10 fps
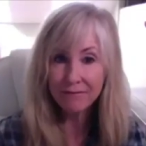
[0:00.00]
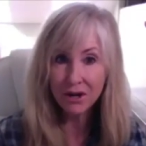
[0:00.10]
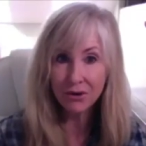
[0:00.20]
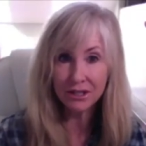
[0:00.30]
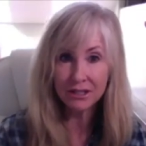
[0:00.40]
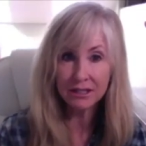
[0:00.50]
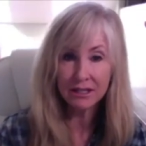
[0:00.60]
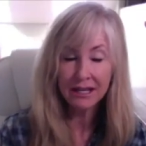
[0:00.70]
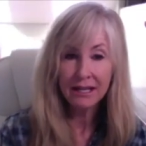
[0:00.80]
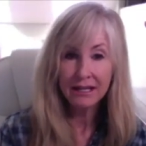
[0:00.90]
I've noticed. You will
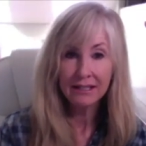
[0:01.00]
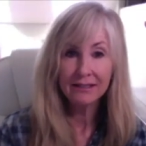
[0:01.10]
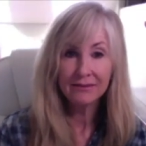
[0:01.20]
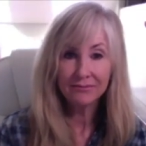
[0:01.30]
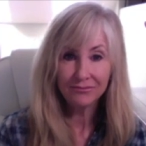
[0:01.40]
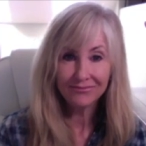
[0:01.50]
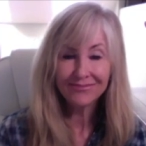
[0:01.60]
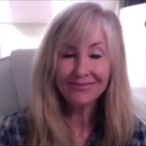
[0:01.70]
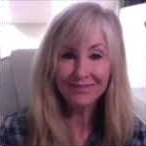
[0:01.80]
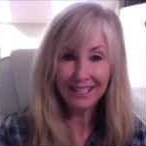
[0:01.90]
lose intensity.
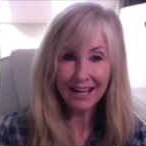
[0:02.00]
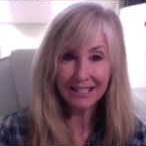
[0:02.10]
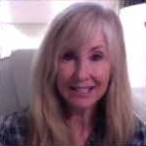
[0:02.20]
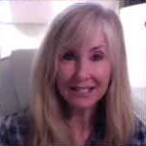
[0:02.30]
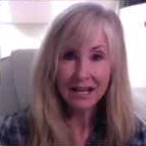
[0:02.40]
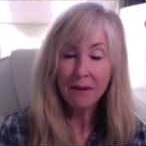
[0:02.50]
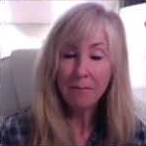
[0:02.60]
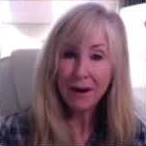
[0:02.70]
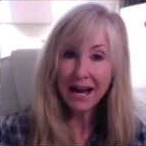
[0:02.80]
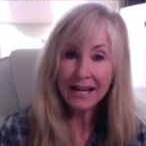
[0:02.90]
Yes,
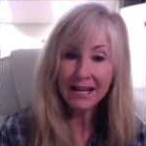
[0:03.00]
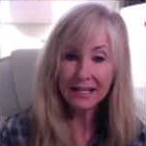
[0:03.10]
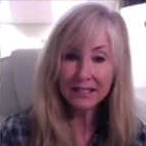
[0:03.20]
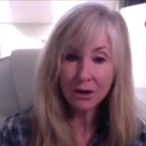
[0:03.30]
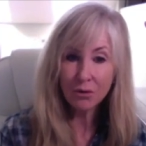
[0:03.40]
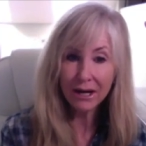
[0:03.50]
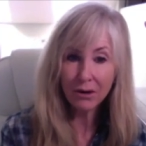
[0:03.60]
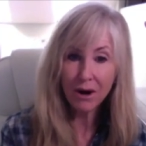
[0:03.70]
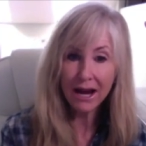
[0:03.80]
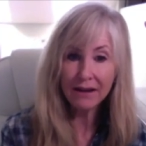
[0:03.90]
but it's a quick
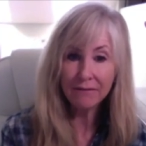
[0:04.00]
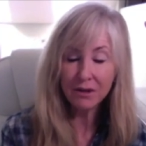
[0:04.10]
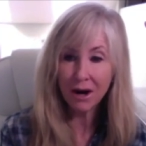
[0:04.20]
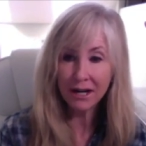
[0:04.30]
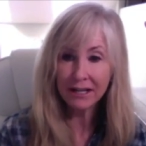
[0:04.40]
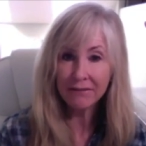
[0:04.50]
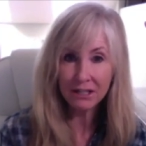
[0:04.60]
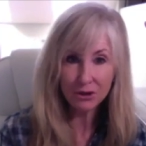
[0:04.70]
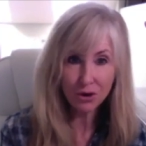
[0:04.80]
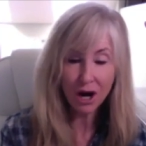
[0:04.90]
way if you want to give it a
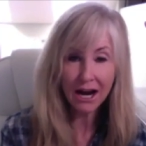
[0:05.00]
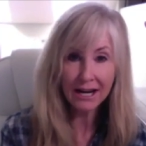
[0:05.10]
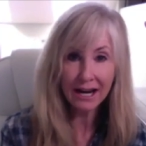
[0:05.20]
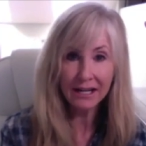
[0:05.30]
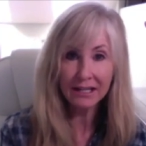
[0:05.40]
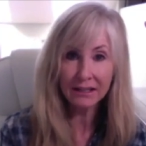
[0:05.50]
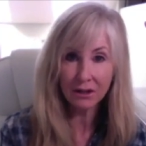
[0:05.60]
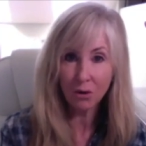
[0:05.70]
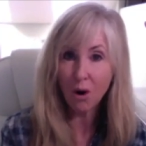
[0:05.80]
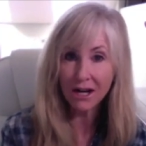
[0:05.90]
try, kind of get the
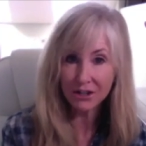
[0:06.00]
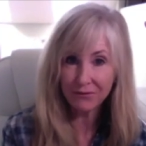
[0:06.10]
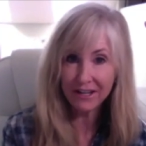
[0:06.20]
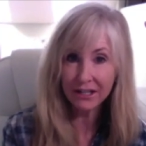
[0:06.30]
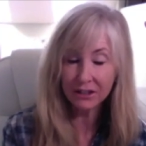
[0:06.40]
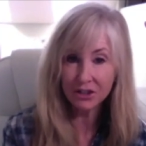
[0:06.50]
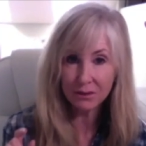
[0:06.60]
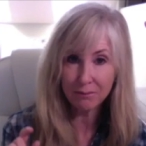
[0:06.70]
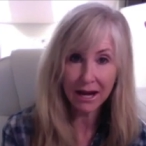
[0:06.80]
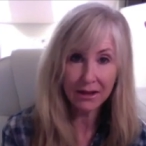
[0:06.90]
gouache feel
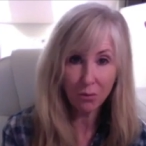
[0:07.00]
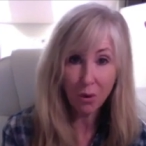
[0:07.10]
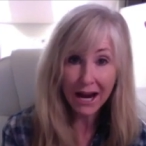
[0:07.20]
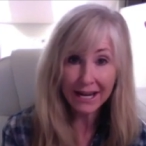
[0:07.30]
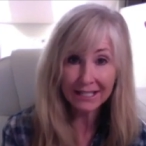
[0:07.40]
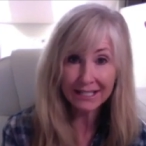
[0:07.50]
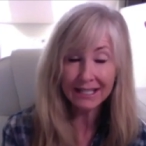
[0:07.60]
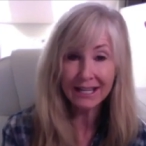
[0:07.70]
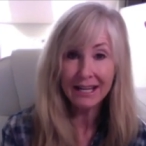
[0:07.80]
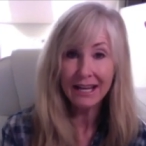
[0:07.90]
just by the white,
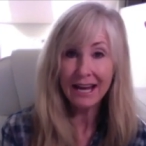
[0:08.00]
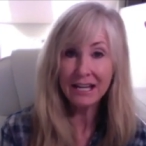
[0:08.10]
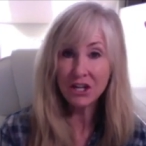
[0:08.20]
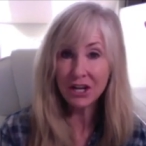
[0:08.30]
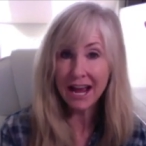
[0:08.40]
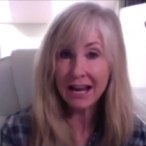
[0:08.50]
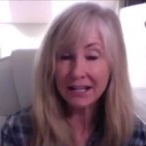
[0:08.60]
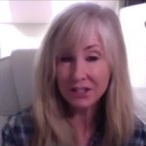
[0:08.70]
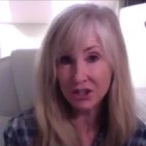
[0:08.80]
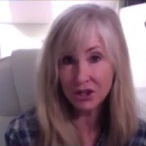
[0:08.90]
and you can add
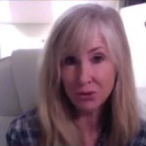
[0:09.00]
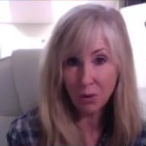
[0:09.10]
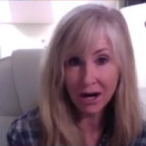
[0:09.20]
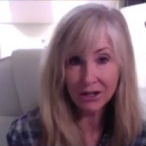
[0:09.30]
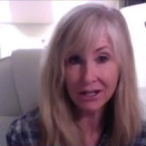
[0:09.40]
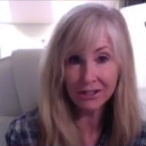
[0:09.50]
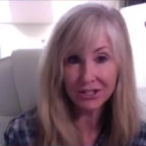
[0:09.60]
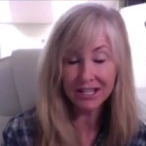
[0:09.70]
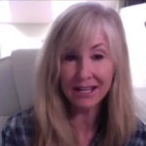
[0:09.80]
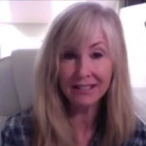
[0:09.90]
it to your watercolor
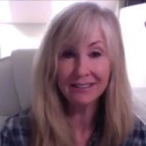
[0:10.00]
set.